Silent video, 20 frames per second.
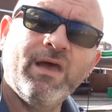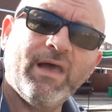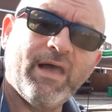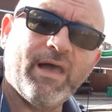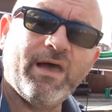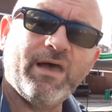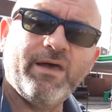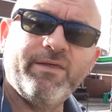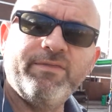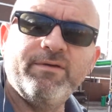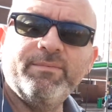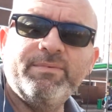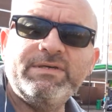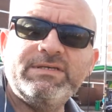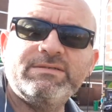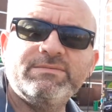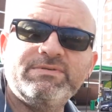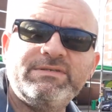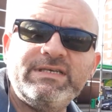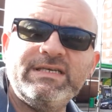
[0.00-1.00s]
Uh, there'll be
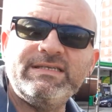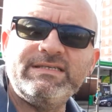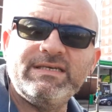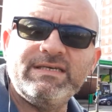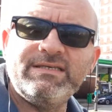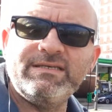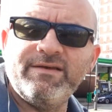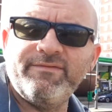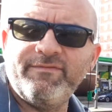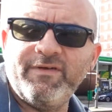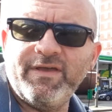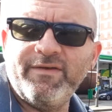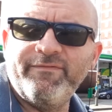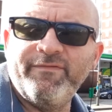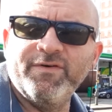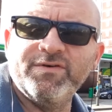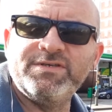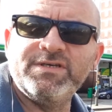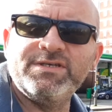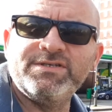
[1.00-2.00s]
some CCTV
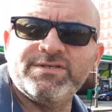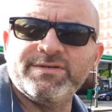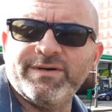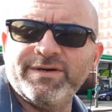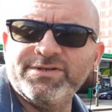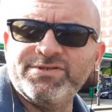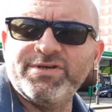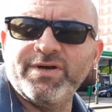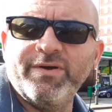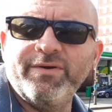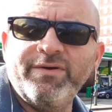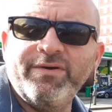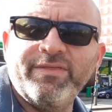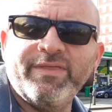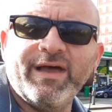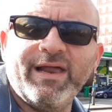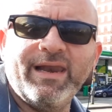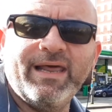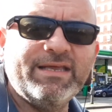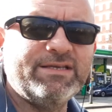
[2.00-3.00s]
footage, so I'll show you
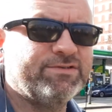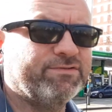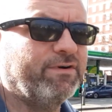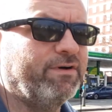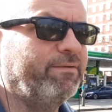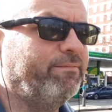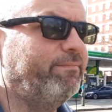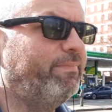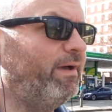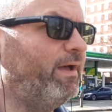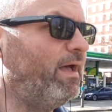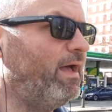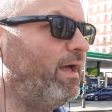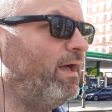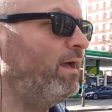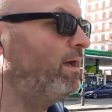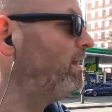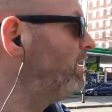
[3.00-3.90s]
that later on. But uh,